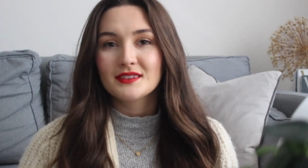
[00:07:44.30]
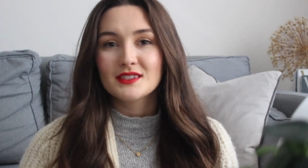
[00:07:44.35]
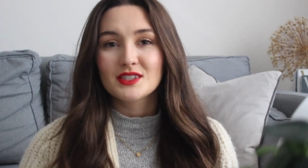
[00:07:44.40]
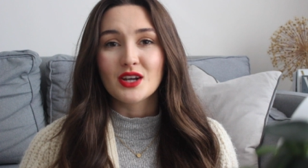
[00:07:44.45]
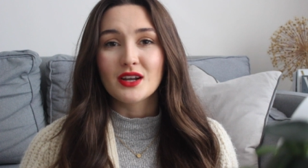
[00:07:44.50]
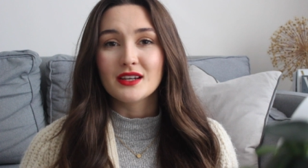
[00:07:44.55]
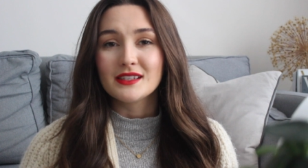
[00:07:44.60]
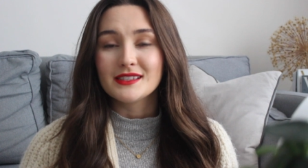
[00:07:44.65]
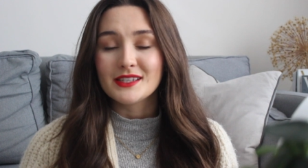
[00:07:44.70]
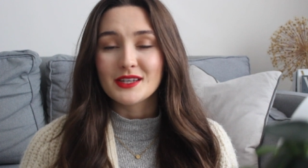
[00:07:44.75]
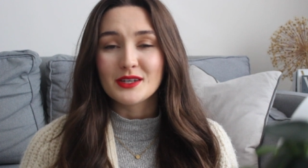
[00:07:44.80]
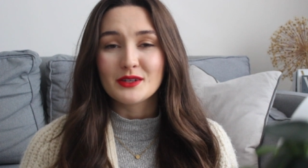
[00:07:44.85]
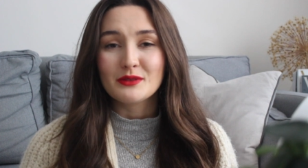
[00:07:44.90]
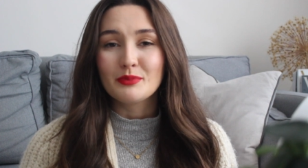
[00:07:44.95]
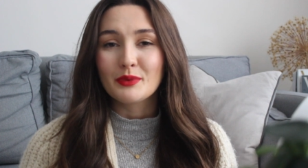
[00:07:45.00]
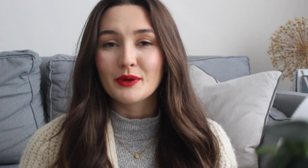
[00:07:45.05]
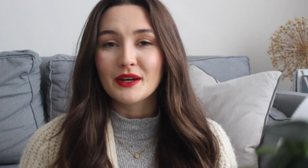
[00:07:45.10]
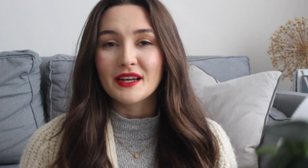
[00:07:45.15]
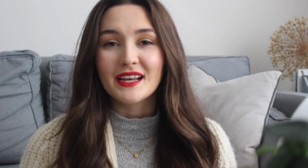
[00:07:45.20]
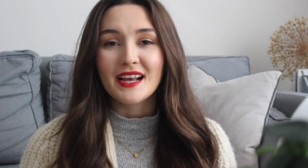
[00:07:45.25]
Charlotte
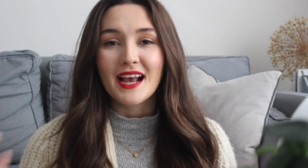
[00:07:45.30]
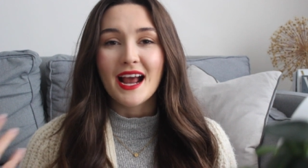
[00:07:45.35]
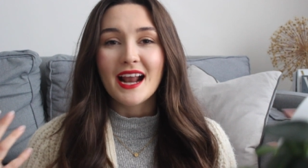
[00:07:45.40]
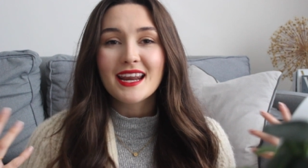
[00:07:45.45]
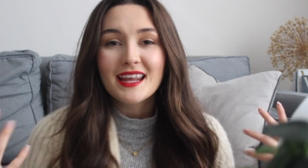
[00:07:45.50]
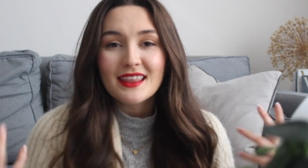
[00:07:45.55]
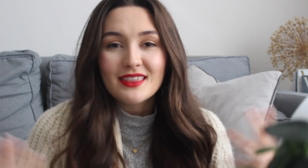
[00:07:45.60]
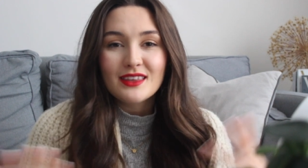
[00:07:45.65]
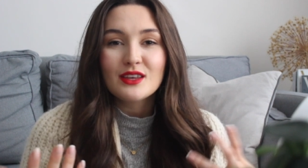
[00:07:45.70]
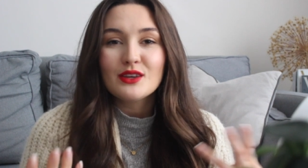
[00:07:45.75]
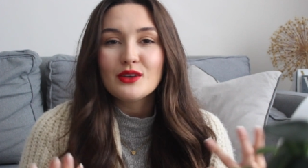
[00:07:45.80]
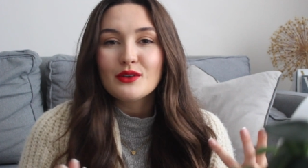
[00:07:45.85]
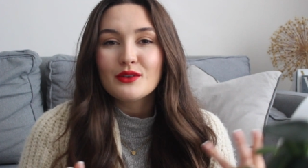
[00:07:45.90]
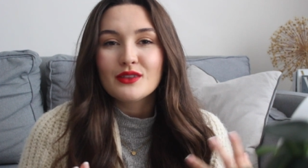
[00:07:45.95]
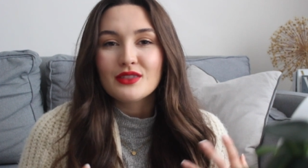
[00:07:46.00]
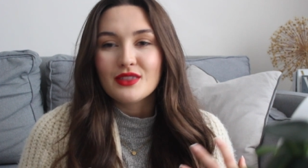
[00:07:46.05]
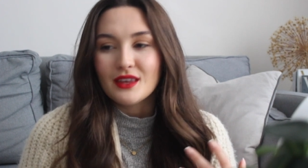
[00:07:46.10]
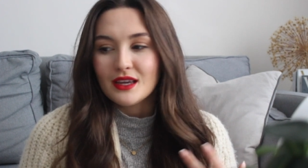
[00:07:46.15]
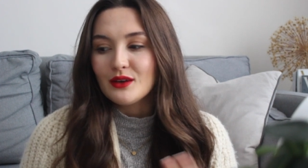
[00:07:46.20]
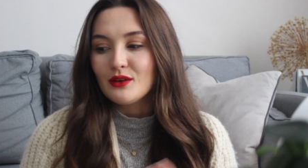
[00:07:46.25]
Tilbury, anything you
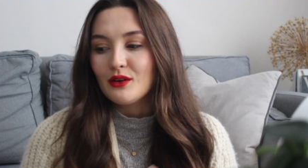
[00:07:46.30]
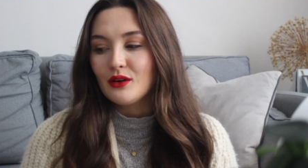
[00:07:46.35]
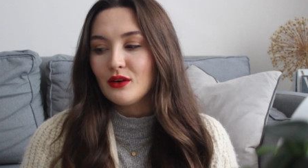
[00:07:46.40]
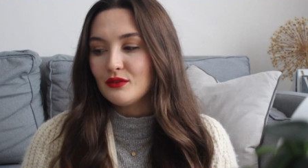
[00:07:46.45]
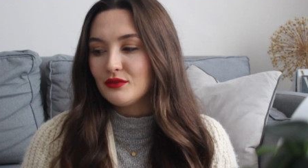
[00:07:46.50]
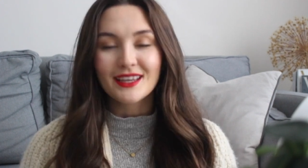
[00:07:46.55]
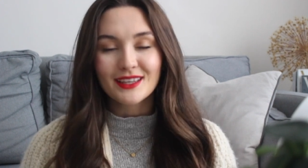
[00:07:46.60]
can think of.